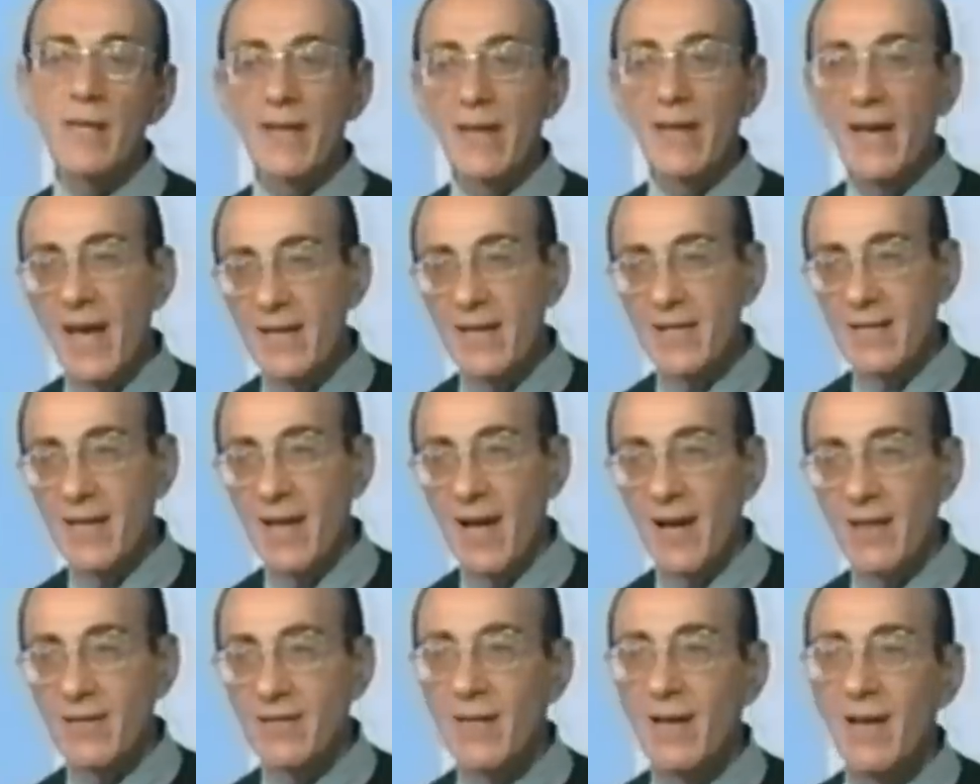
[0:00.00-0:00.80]
in the
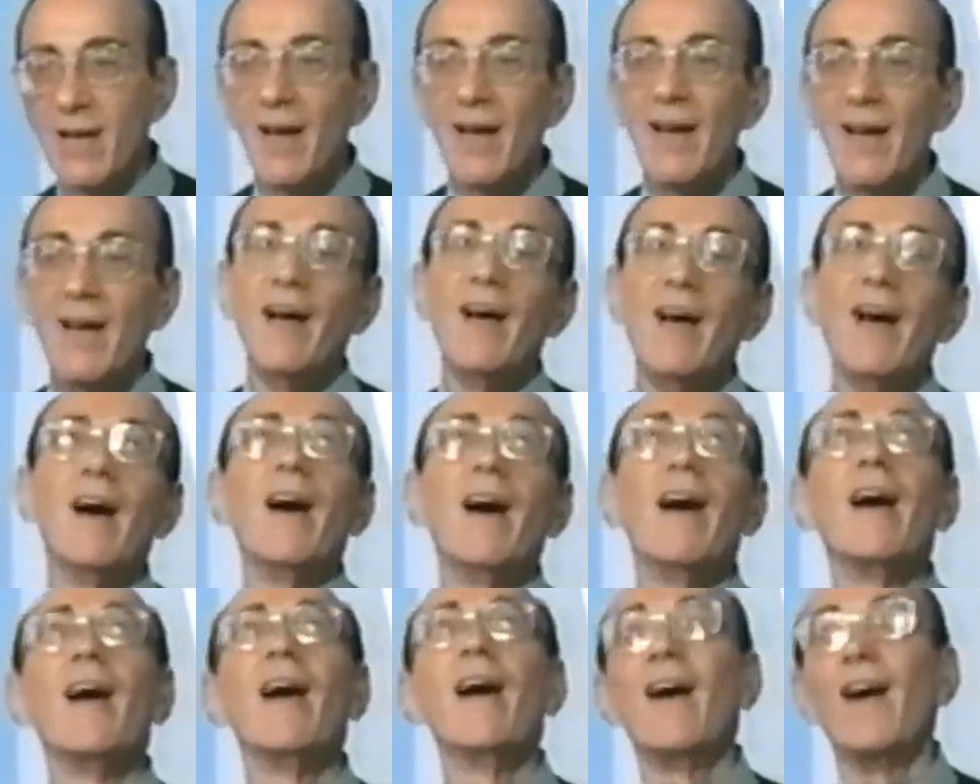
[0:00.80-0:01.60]
guest house.
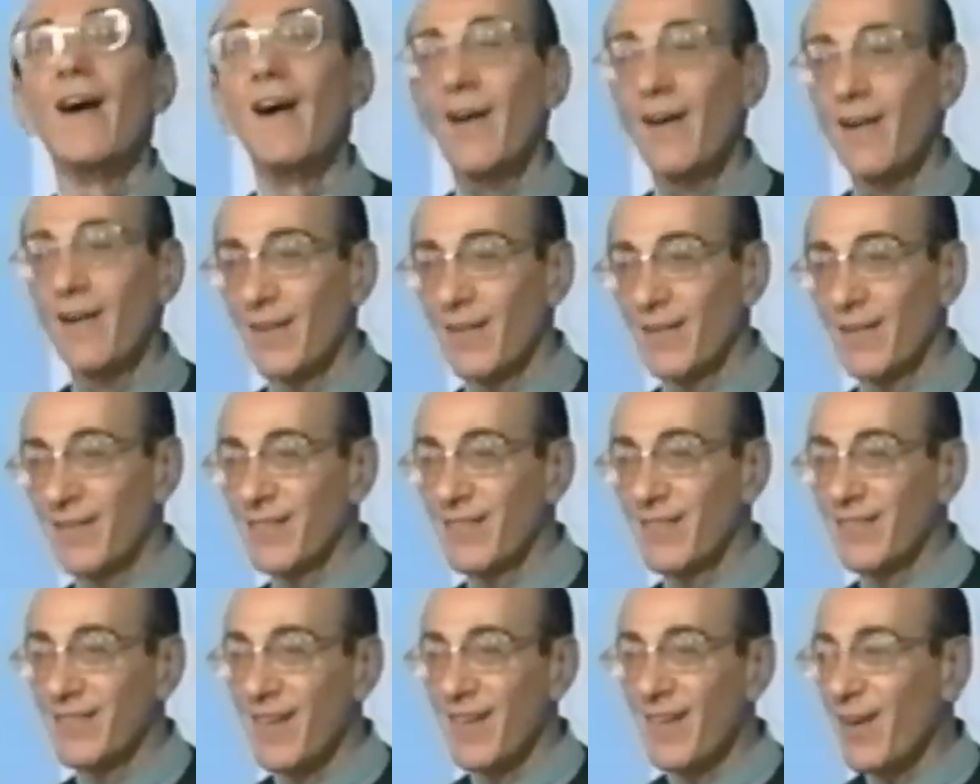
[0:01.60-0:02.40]
Oh,
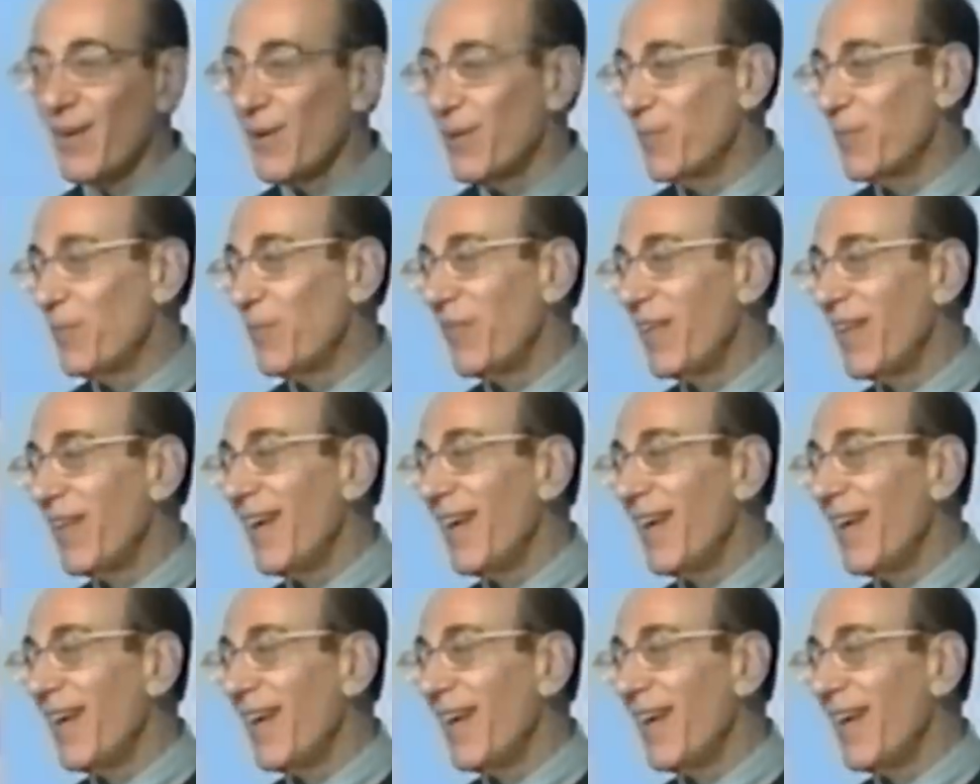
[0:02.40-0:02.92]
so uh,